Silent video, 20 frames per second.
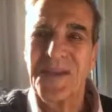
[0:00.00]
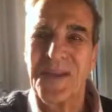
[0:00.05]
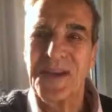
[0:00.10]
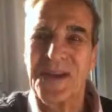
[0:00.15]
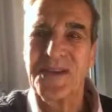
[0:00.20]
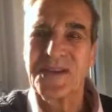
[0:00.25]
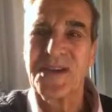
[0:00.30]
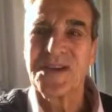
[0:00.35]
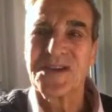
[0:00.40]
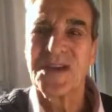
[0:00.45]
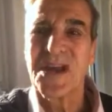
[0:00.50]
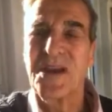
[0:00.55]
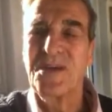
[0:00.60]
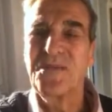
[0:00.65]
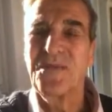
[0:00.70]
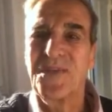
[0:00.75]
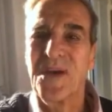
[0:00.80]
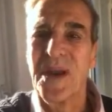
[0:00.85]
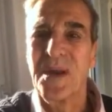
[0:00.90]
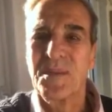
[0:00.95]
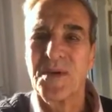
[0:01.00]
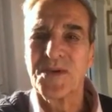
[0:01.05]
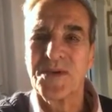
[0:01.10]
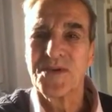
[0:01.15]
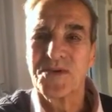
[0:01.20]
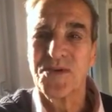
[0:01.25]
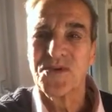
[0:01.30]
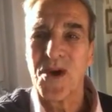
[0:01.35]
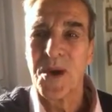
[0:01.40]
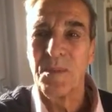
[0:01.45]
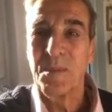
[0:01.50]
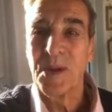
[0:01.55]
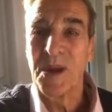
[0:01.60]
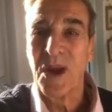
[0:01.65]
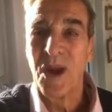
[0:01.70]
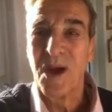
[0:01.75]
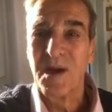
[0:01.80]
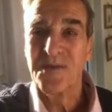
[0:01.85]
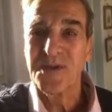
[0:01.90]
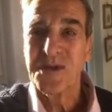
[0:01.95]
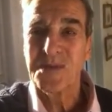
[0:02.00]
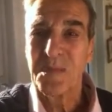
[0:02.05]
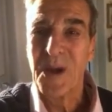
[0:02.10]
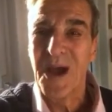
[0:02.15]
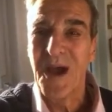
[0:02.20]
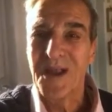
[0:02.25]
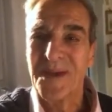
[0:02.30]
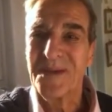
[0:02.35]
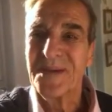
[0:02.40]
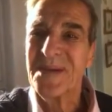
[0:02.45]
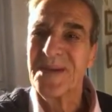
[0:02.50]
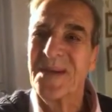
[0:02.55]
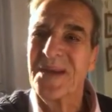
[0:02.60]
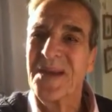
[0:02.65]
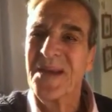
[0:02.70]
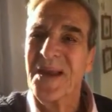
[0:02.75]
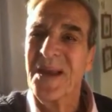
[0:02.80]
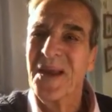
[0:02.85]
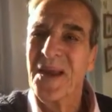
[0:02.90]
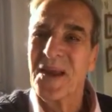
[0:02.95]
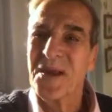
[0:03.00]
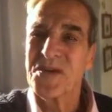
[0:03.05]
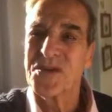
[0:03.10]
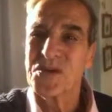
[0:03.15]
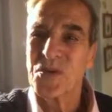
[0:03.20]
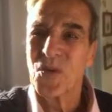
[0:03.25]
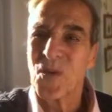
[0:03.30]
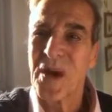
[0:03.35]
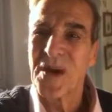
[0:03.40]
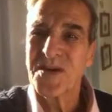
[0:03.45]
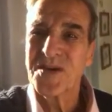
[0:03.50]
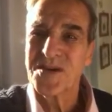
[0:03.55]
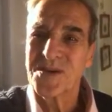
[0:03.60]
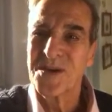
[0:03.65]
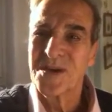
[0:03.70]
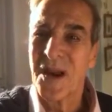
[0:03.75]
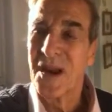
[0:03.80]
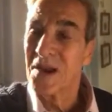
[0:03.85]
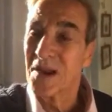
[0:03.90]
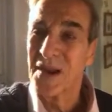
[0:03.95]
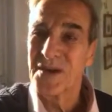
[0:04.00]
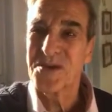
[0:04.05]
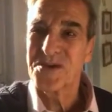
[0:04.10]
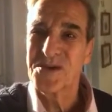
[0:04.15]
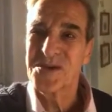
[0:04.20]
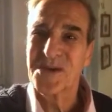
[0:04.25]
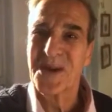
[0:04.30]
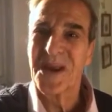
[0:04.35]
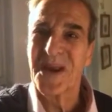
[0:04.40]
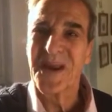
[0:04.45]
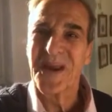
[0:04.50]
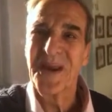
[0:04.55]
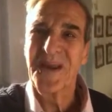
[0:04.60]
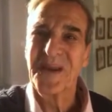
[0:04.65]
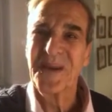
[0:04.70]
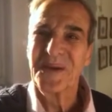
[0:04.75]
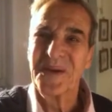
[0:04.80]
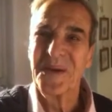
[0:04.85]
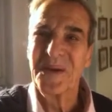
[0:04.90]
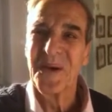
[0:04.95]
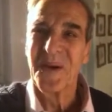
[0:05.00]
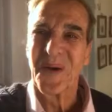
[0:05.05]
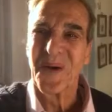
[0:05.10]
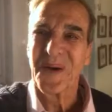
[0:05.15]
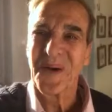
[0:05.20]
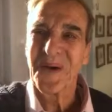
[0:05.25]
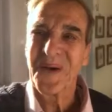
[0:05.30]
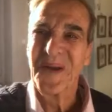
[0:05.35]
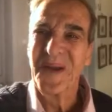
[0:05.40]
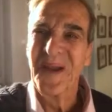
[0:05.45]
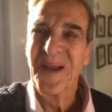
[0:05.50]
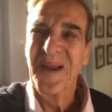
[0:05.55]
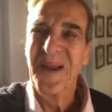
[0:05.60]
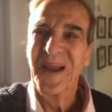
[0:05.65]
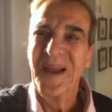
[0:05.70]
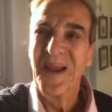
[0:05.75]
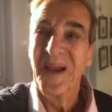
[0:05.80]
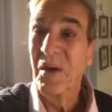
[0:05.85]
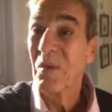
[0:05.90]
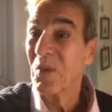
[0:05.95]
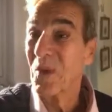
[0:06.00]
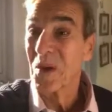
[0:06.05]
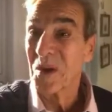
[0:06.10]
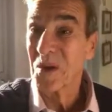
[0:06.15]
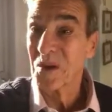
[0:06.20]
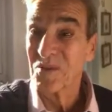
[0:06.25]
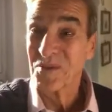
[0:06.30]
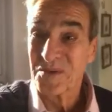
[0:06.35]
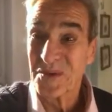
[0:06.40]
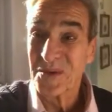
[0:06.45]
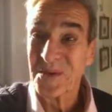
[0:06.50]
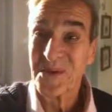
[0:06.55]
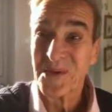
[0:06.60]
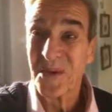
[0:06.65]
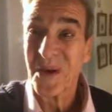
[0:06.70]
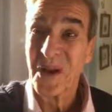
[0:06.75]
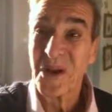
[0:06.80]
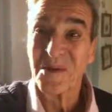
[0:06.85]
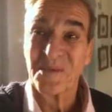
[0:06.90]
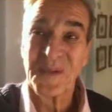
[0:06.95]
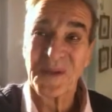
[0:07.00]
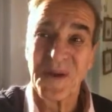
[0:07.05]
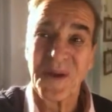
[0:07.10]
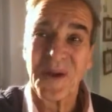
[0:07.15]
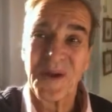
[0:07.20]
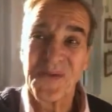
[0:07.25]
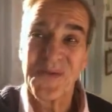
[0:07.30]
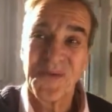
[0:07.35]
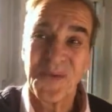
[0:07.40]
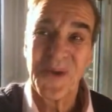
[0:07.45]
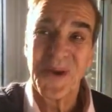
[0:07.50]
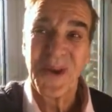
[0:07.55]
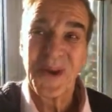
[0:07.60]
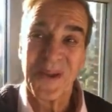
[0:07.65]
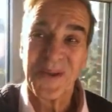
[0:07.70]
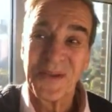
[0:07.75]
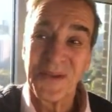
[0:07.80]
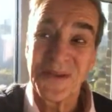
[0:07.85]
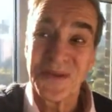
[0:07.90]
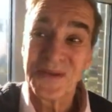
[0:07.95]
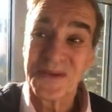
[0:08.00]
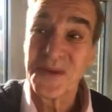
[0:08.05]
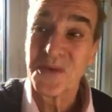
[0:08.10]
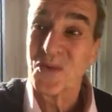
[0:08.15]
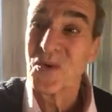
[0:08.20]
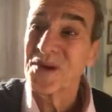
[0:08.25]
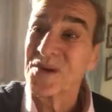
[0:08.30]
This is that famous jumping off spot. It's election day in New York, all over the country, and this is the